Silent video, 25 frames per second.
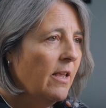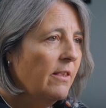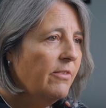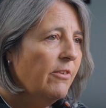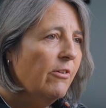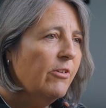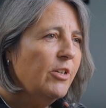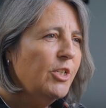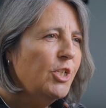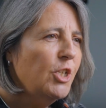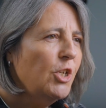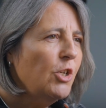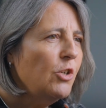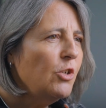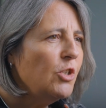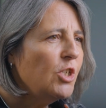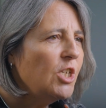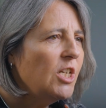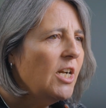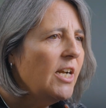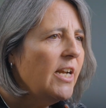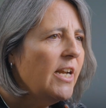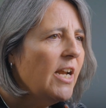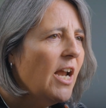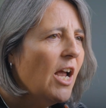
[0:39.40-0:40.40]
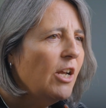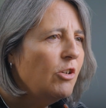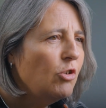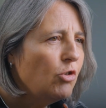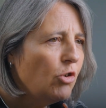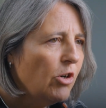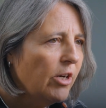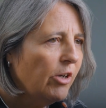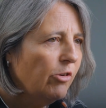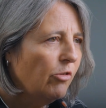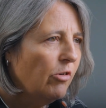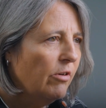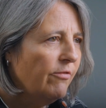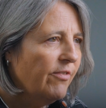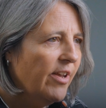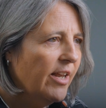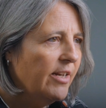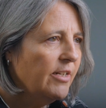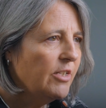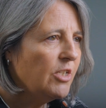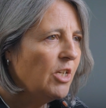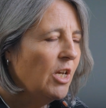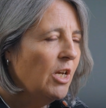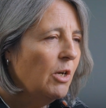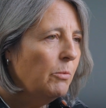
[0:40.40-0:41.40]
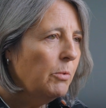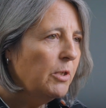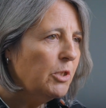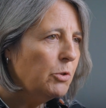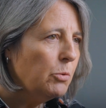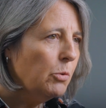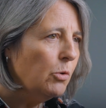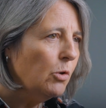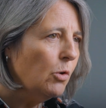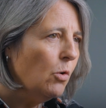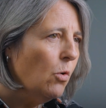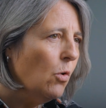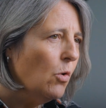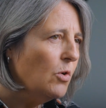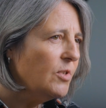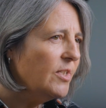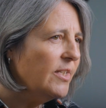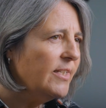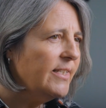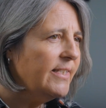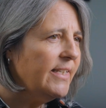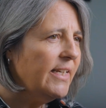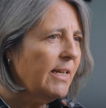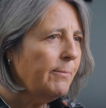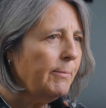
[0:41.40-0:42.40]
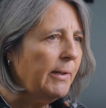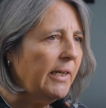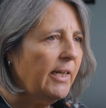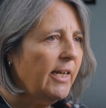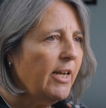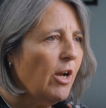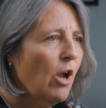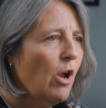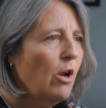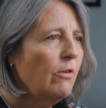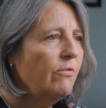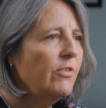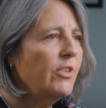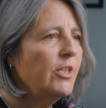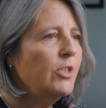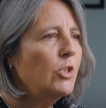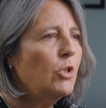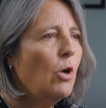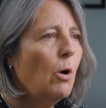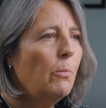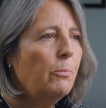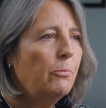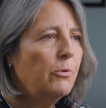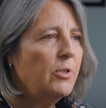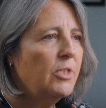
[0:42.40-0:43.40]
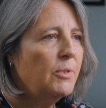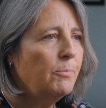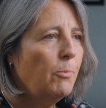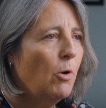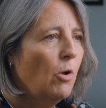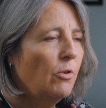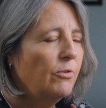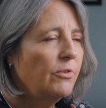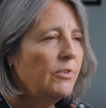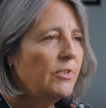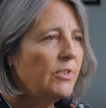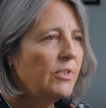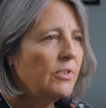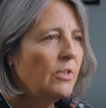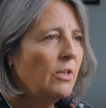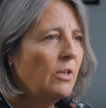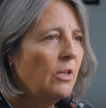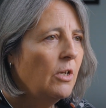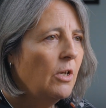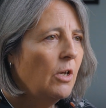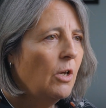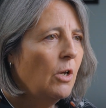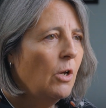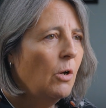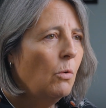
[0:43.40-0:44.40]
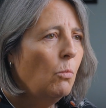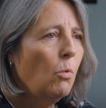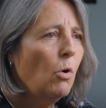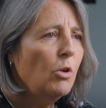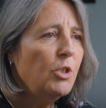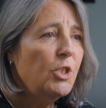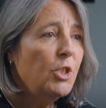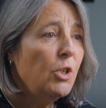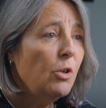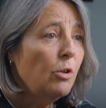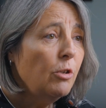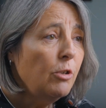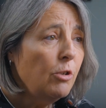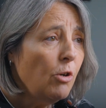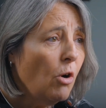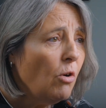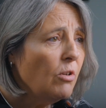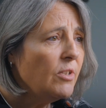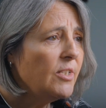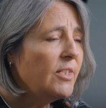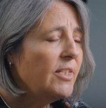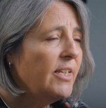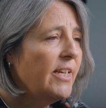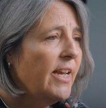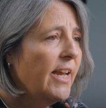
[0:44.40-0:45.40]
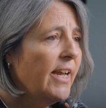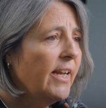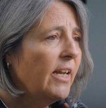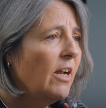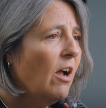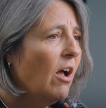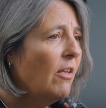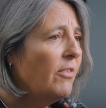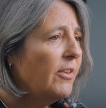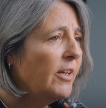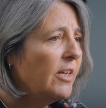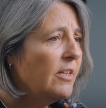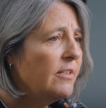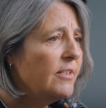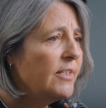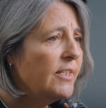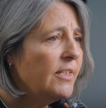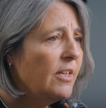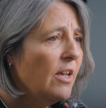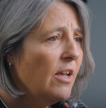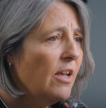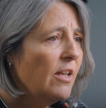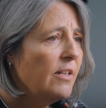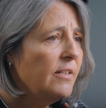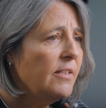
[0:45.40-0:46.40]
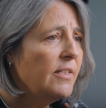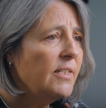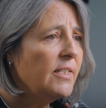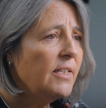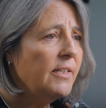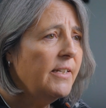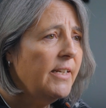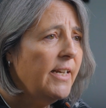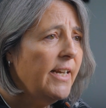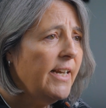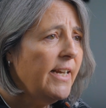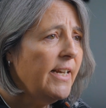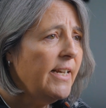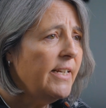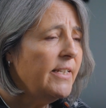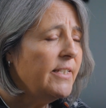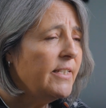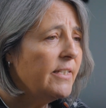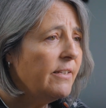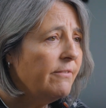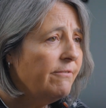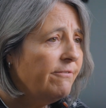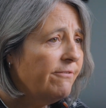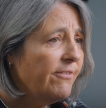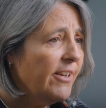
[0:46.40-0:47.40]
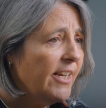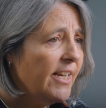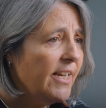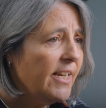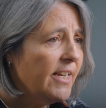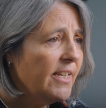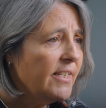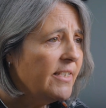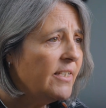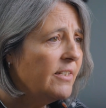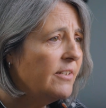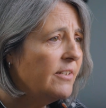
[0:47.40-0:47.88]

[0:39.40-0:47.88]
There is usually a trigger event which will cause a seemingly over-the-top response. What you're not seeing are the concerns, needs, fears,